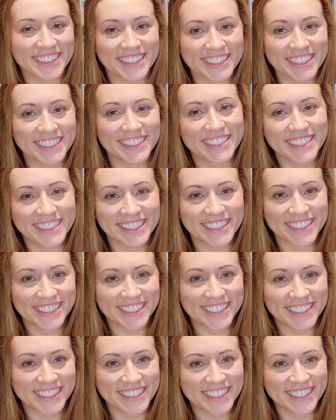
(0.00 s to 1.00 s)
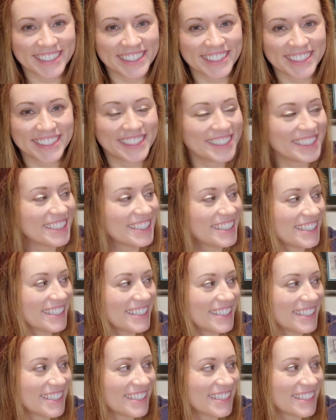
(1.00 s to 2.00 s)

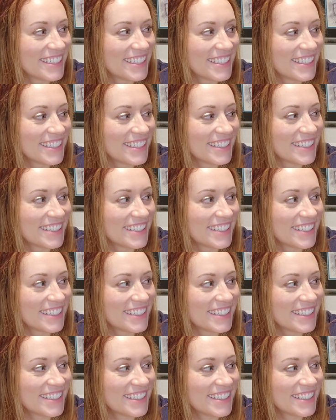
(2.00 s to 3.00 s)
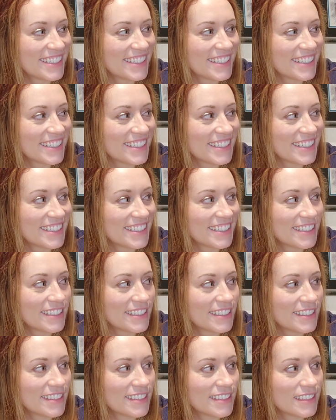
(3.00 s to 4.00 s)

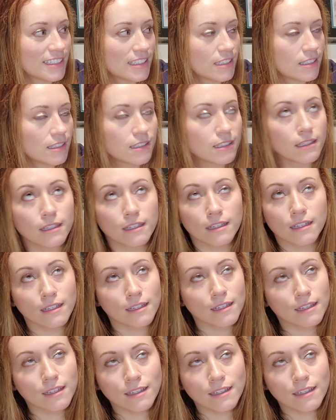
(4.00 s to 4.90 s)
(not speaking)